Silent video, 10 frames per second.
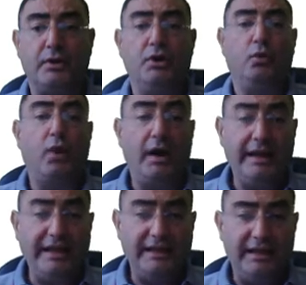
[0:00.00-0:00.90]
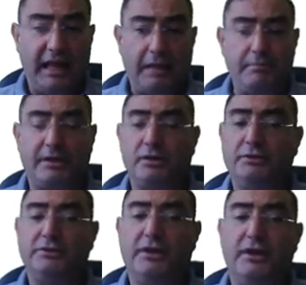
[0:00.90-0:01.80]
Why?
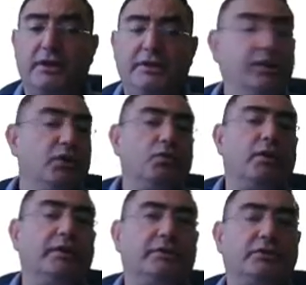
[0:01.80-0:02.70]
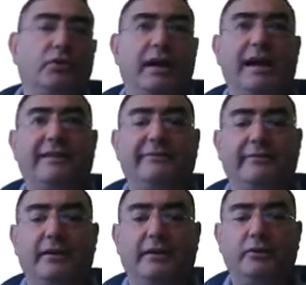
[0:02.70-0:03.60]
Because you don't want to have
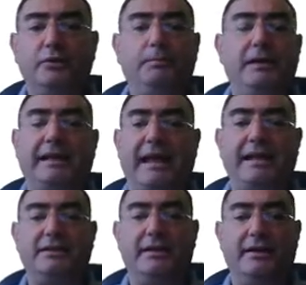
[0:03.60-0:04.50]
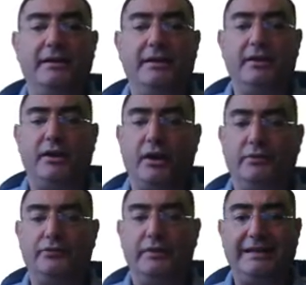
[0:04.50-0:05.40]
duplication
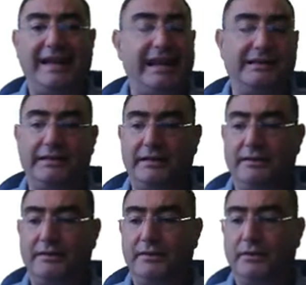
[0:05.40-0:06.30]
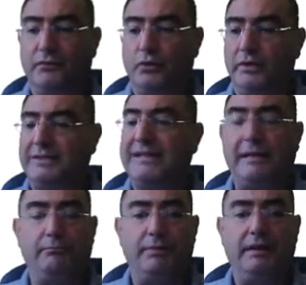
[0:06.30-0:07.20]
of data. For
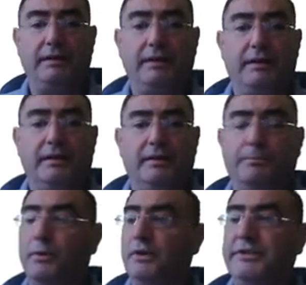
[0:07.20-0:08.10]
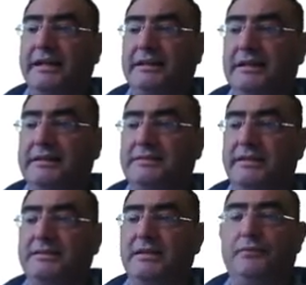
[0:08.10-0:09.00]
example, the project list
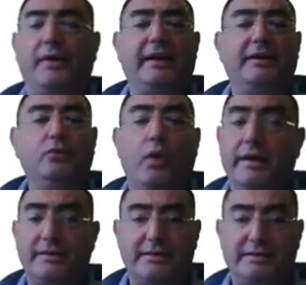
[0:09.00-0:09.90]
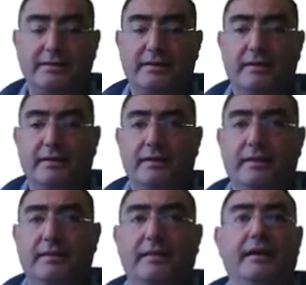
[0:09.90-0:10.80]
is defined once,
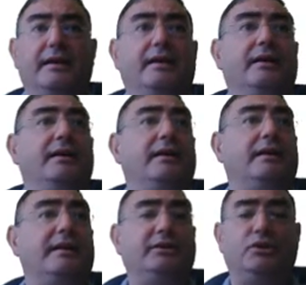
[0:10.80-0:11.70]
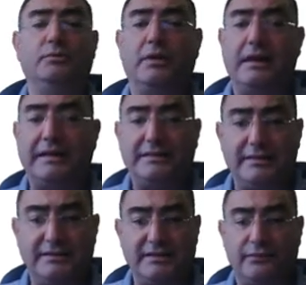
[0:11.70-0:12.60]
the customer list
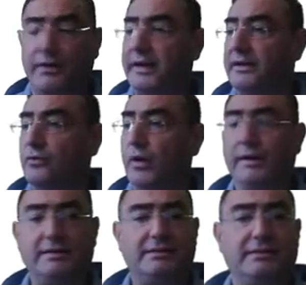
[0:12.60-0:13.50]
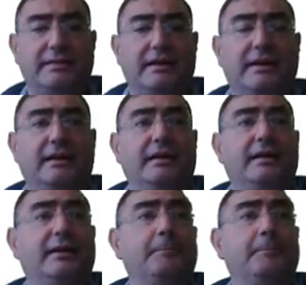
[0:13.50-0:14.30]
is defined once, the